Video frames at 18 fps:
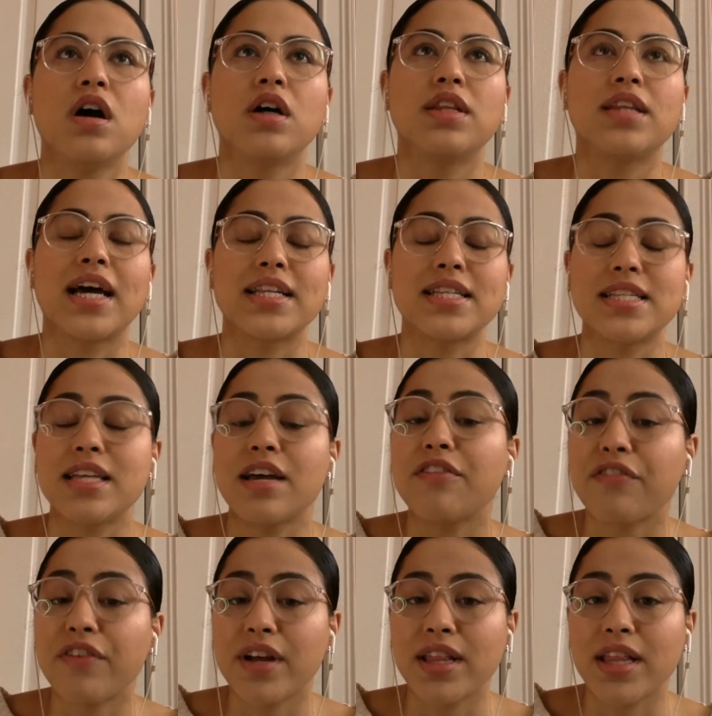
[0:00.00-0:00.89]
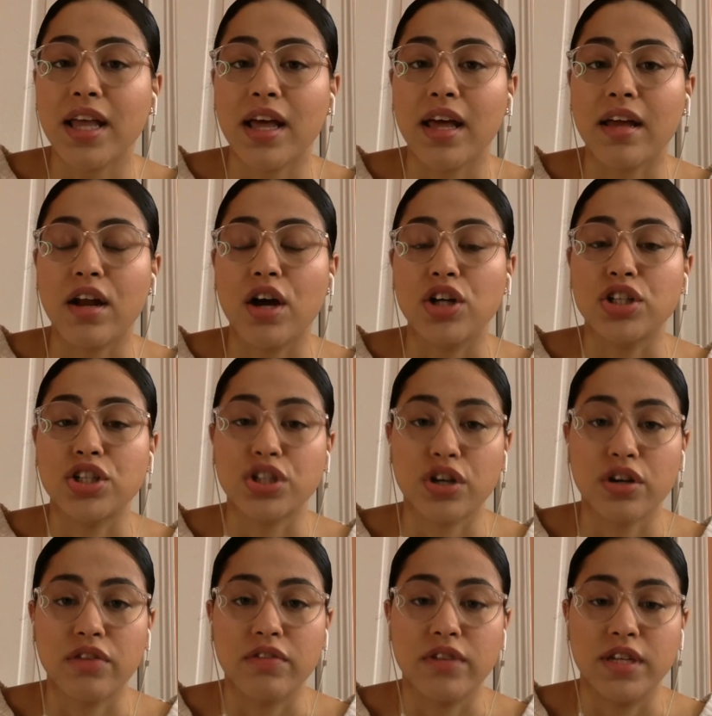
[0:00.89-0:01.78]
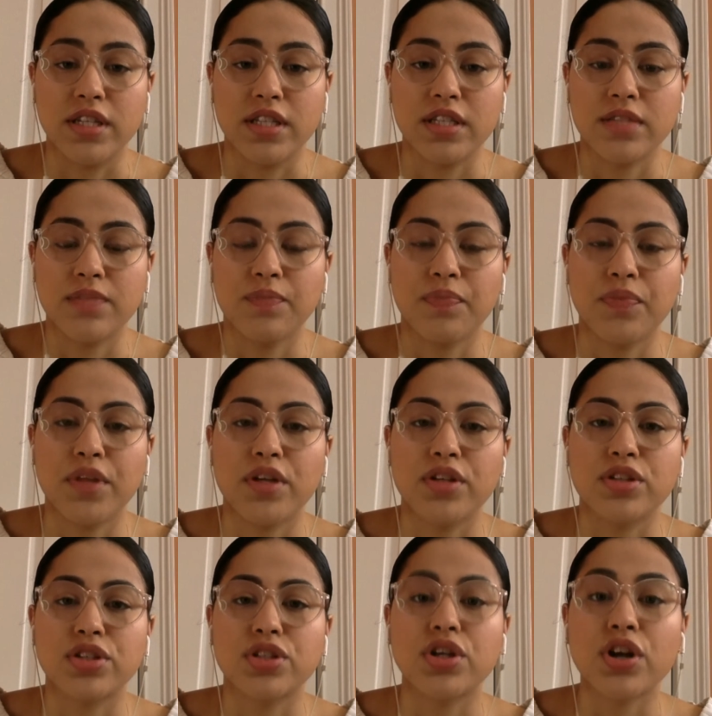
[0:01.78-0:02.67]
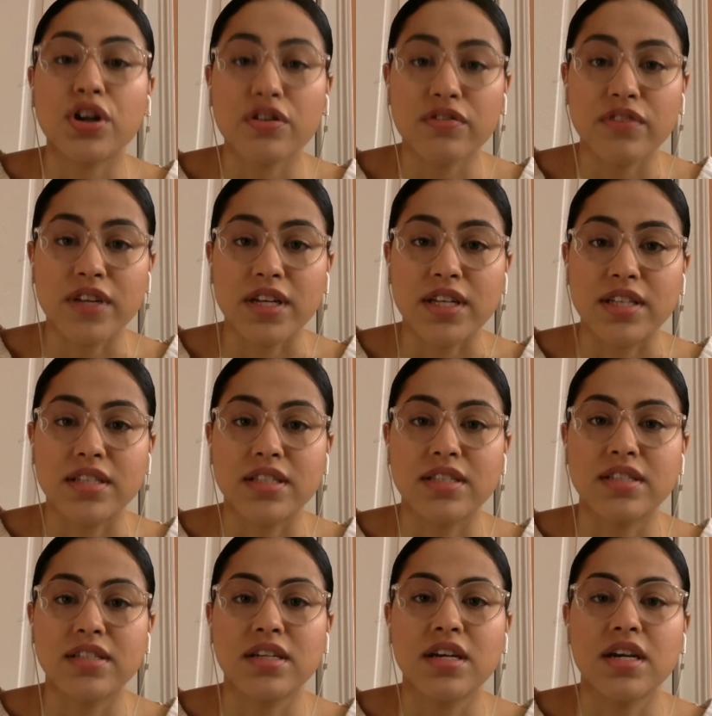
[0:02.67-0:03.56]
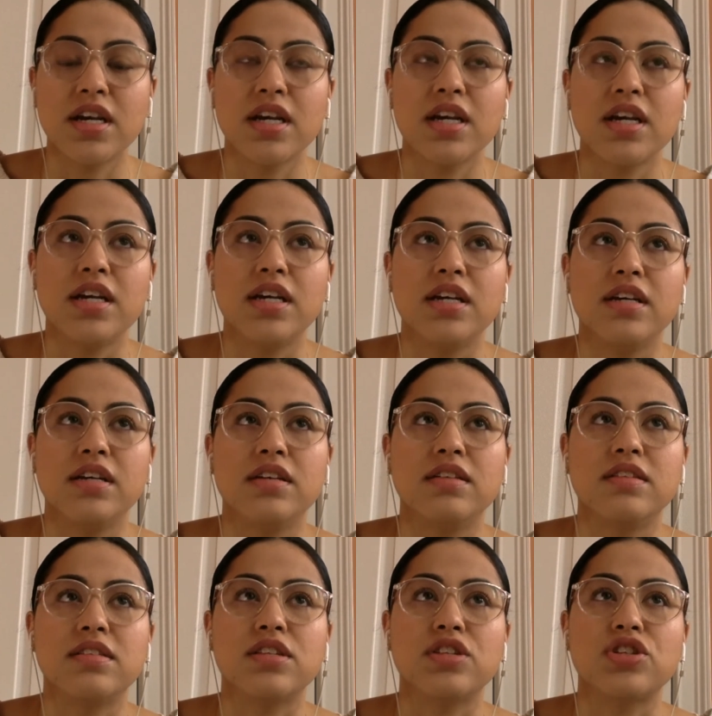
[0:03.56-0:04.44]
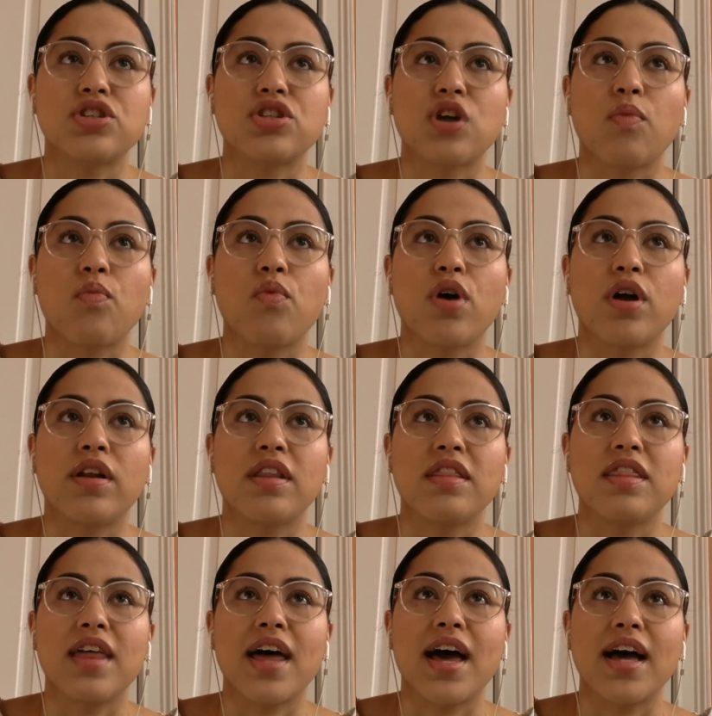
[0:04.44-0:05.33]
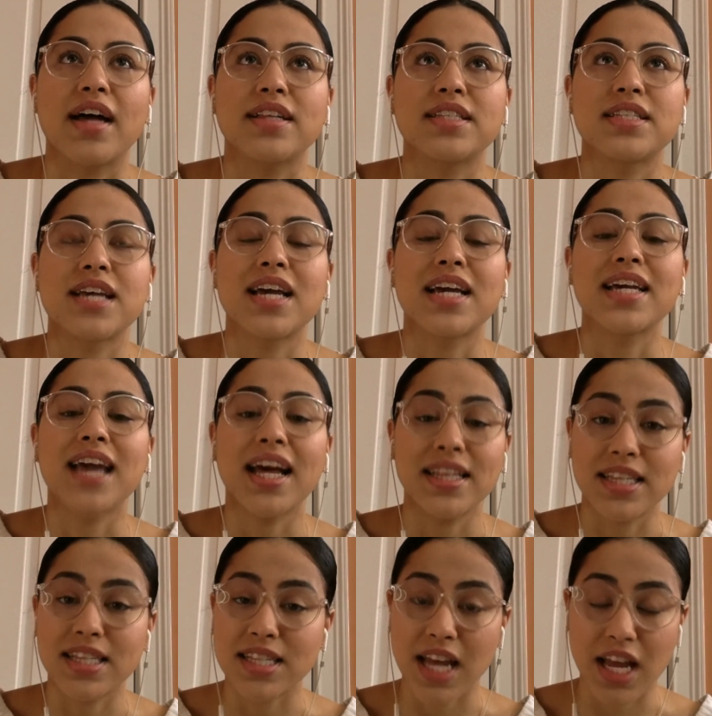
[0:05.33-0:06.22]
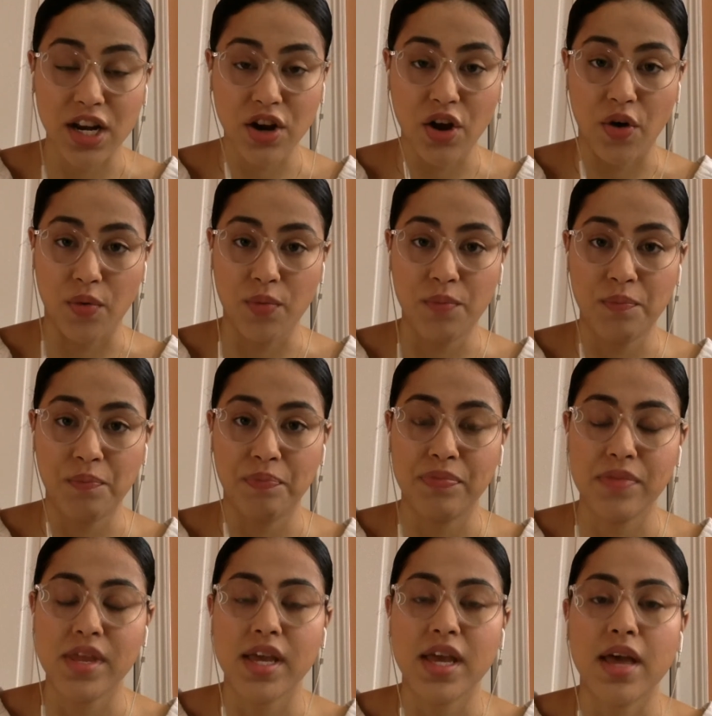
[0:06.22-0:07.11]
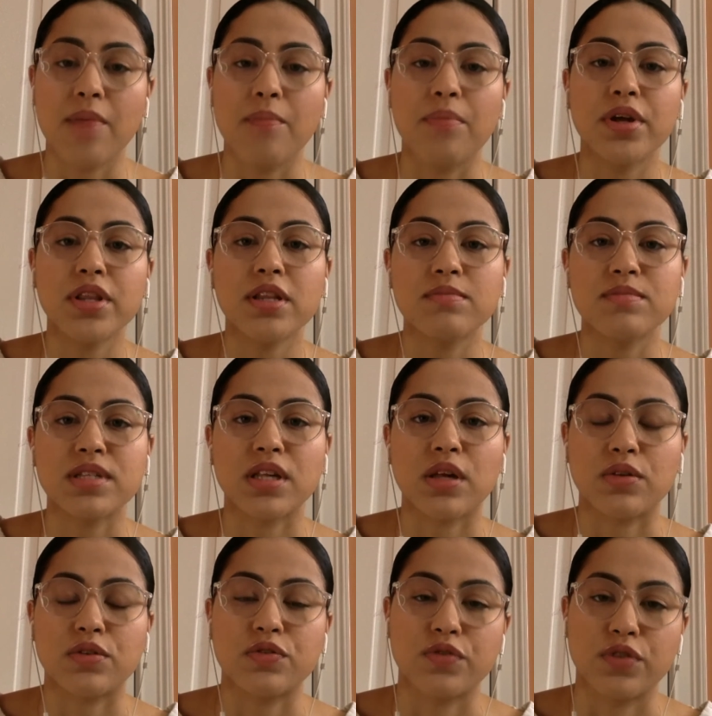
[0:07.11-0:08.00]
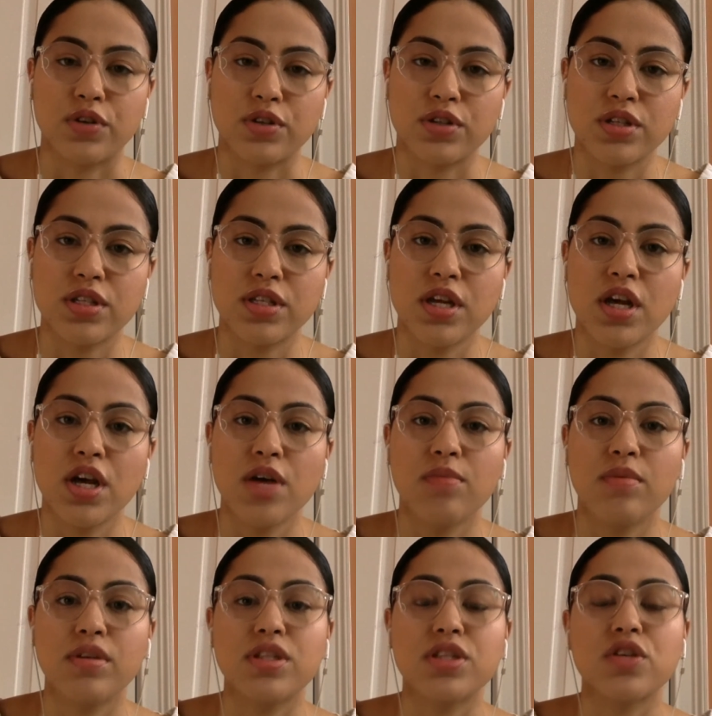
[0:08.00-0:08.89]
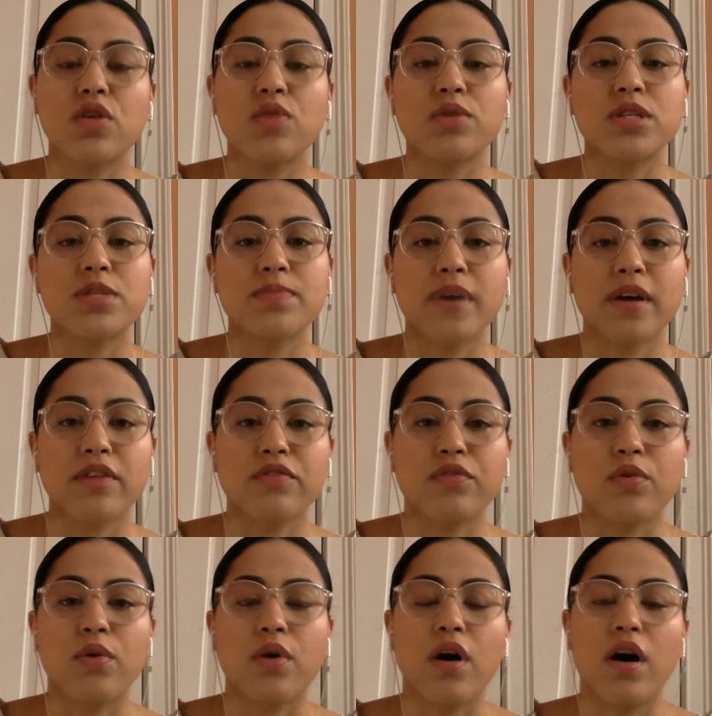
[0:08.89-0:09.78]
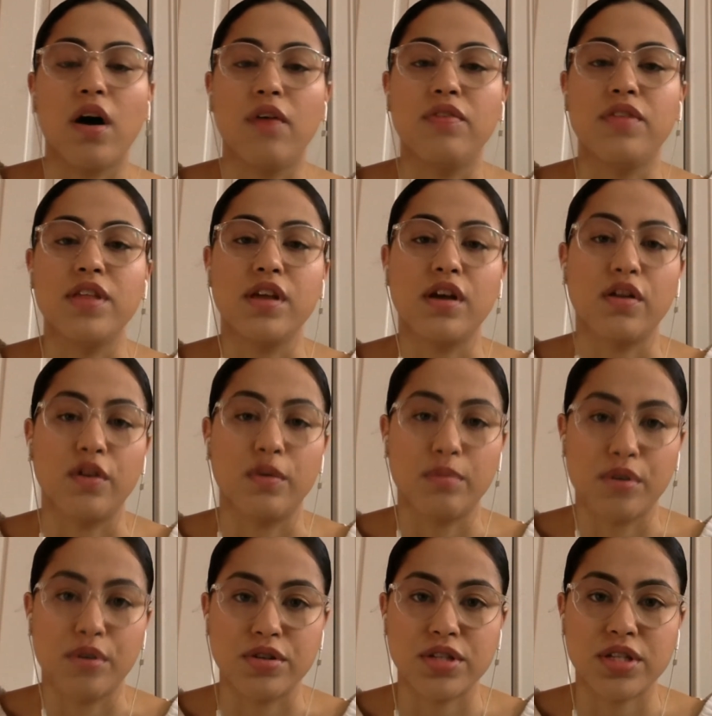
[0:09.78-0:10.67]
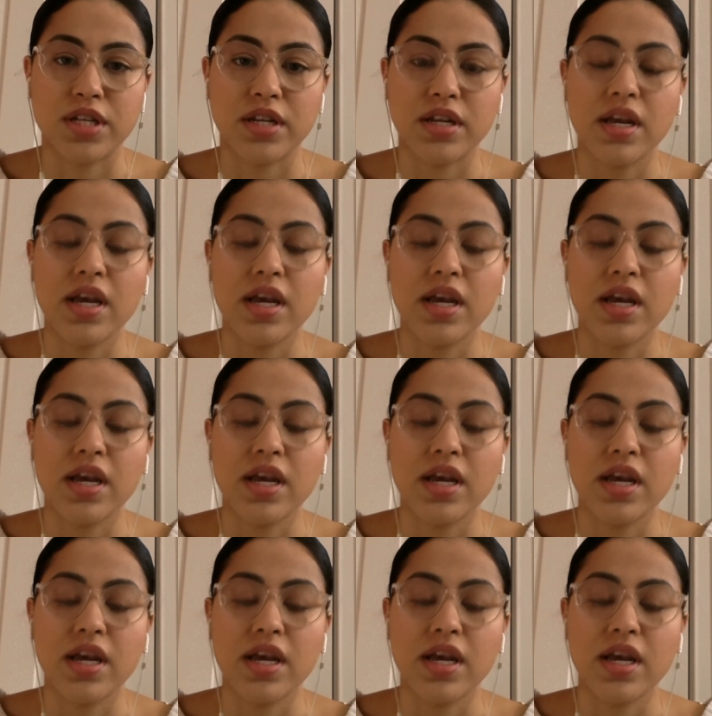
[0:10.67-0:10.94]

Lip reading: That's different than assertiveness. Assertiveness is someone that can say no, can put themselves first, but is still respectful of the other person.